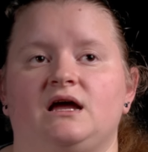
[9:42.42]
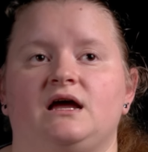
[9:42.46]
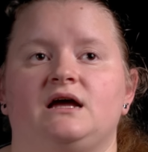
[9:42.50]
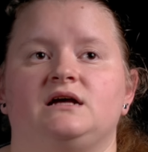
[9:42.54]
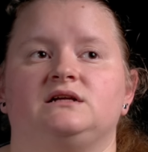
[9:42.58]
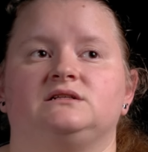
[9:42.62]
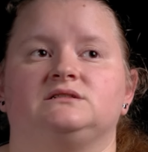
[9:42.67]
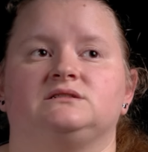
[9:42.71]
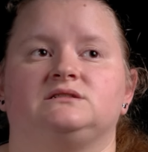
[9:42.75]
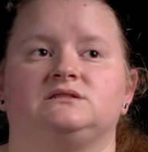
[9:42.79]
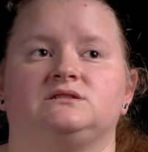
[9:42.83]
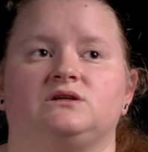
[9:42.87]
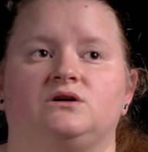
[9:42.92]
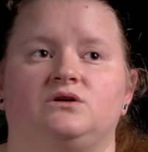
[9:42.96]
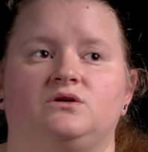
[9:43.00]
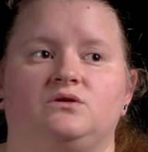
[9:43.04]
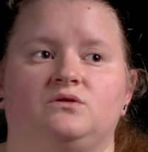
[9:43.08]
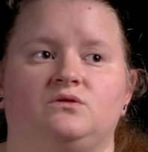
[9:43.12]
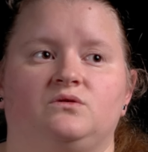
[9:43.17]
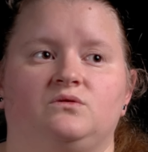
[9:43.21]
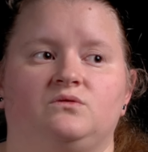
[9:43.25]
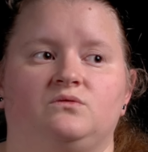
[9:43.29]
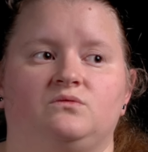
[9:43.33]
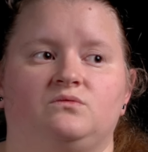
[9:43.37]
And
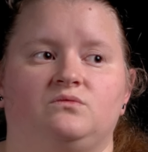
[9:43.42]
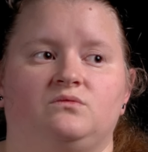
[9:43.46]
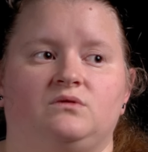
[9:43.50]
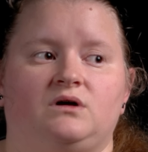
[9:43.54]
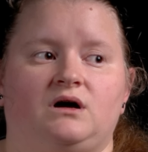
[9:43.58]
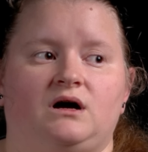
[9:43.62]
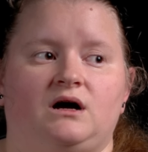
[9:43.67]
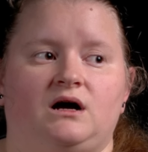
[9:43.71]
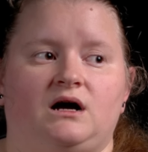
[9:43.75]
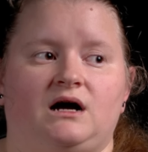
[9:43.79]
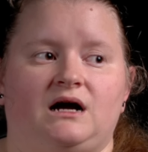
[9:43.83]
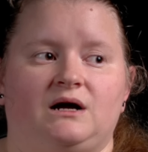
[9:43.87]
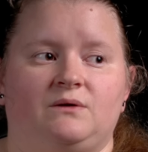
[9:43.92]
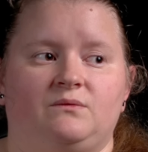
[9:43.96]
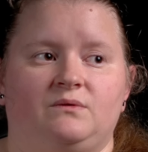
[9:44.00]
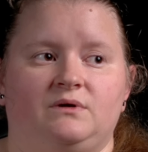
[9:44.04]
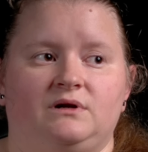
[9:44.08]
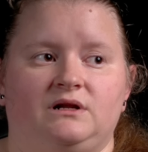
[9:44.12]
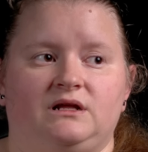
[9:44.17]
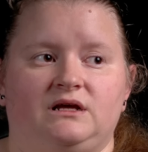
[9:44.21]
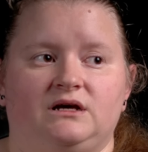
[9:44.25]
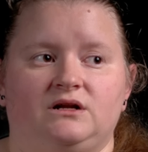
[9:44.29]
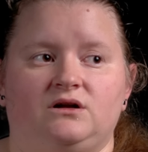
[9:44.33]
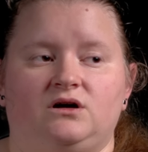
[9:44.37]
so I
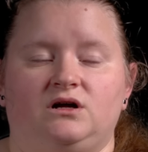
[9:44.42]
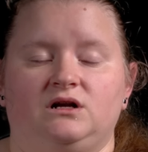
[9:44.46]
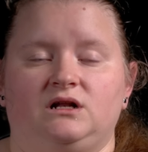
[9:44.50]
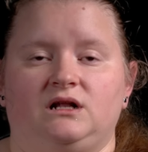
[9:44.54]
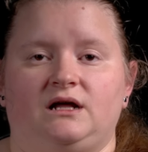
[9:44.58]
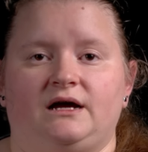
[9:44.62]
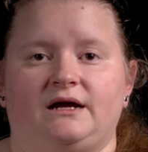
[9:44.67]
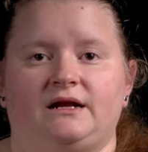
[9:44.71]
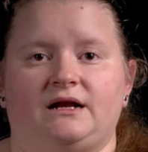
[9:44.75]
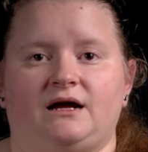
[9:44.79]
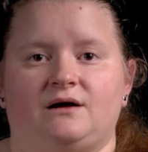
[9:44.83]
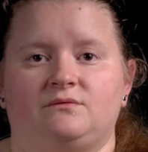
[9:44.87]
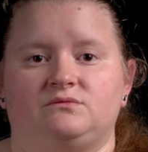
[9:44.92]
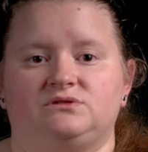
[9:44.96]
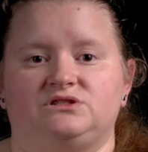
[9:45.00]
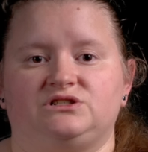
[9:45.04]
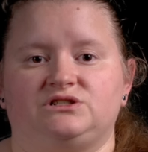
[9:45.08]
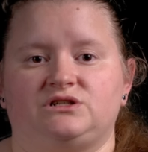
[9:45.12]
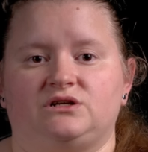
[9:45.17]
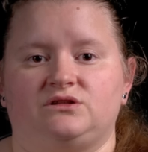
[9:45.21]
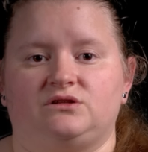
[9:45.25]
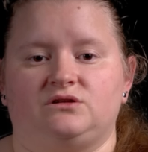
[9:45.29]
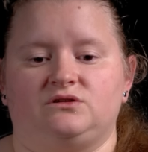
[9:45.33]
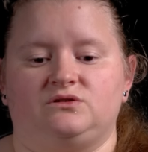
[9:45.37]
would get online. I would
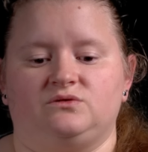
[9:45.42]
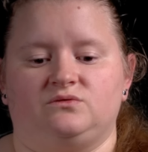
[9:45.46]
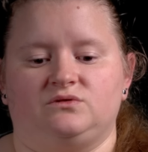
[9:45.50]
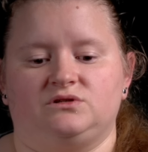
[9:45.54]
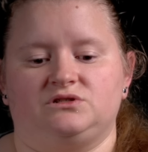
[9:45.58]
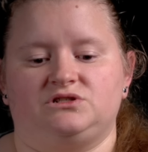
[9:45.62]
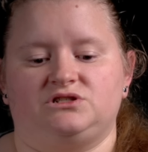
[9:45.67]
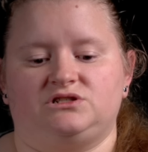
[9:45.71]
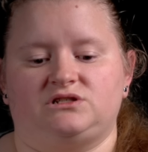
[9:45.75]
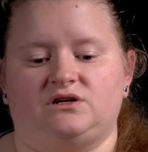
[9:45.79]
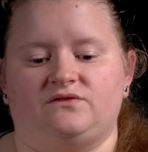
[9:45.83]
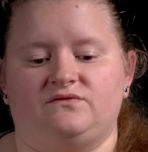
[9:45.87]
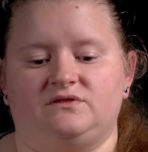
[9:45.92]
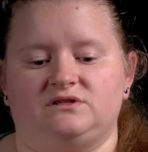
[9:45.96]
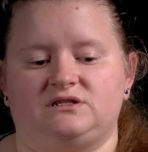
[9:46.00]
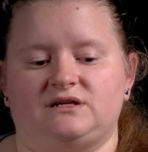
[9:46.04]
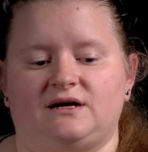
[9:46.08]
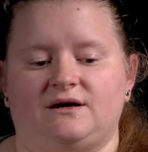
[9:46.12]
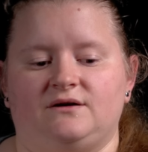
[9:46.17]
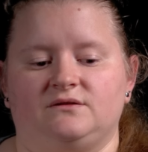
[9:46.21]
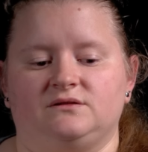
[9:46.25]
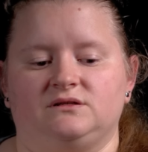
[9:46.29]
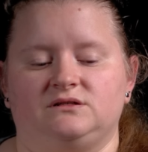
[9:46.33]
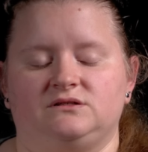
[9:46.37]
shut the door, shove a
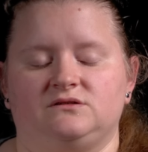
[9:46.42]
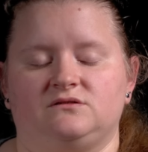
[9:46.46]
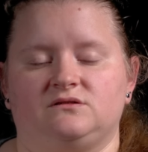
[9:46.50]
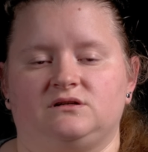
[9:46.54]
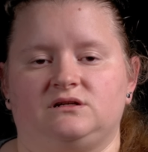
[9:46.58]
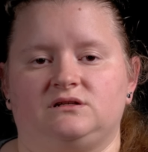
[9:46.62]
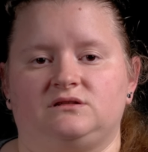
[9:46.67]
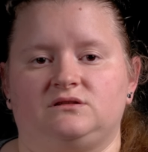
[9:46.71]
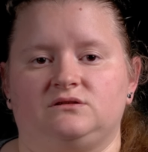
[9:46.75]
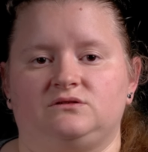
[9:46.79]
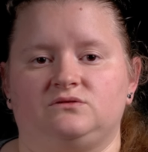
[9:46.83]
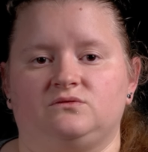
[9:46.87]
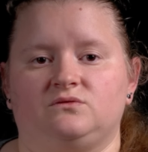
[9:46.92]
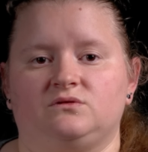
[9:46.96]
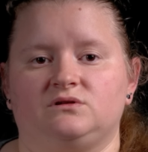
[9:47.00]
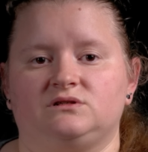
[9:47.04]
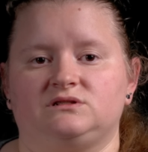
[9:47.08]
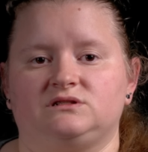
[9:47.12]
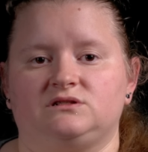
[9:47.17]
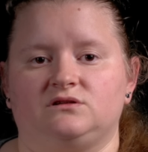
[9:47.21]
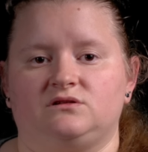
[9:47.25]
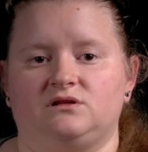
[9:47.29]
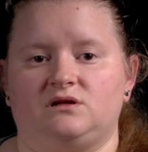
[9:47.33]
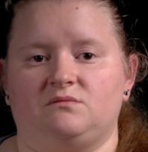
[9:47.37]
towel underneath the door
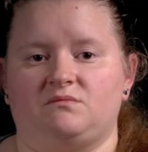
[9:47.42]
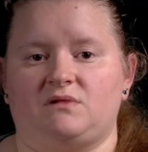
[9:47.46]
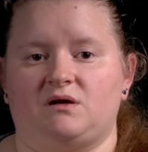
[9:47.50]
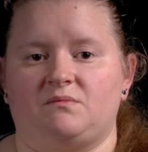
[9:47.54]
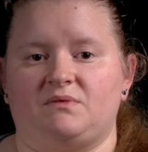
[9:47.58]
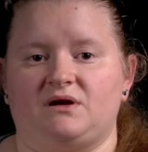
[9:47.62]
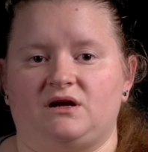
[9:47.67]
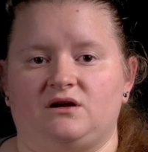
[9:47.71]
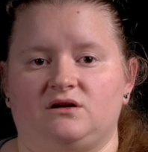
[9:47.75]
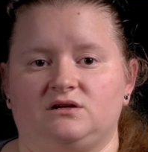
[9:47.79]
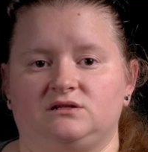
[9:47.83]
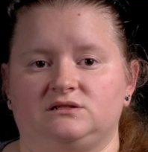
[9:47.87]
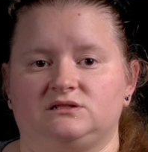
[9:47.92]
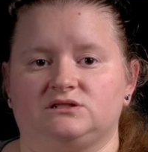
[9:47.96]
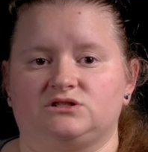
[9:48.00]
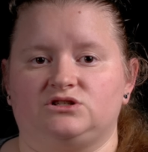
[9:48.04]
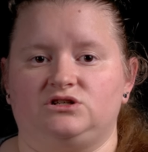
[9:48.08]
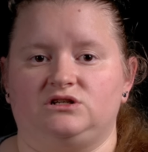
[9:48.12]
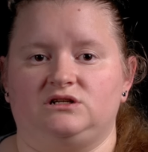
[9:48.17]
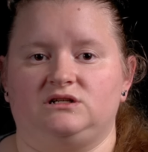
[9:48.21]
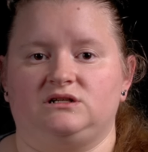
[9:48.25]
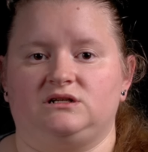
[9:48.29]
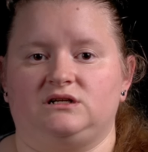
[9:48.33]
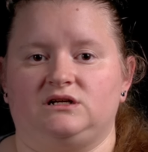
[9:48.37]
so that my parents
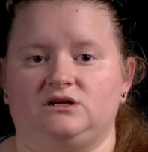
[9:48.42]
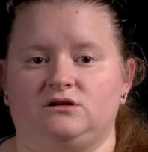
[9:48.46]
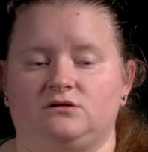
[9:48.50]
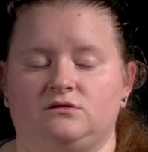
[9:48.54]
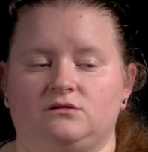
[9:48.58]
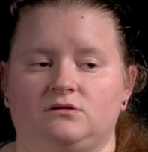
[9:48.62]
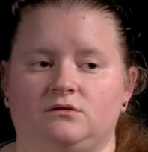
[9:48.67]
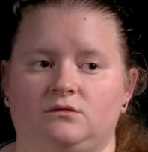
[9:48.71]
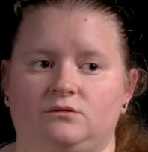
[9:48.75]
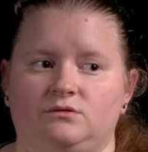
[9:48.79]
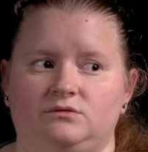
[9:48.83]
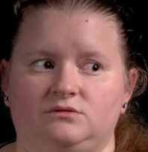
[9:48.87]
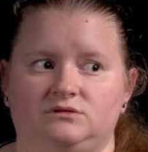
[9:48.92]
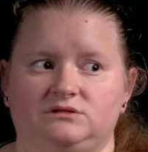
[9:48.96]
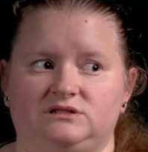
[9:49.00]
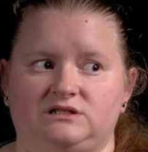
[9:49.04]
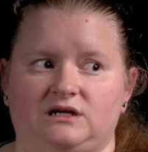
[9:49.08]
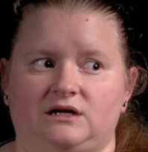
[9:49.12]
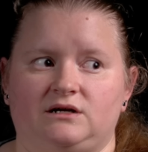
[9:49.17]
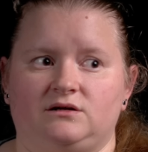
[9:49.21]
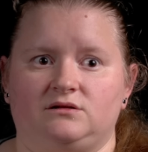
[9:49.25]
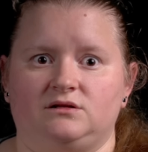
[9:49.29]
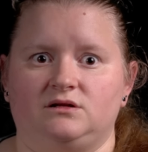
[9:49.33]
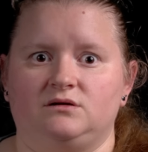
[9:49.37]
couldn't hear the little
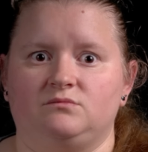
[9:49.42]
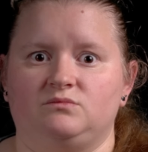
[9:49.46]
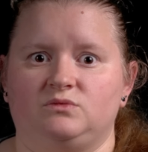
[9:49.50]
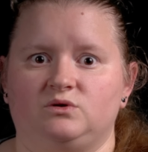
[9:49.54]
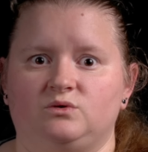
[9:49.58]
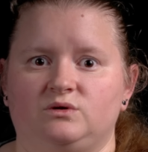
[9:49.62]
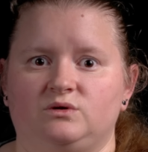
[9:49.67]
dial-up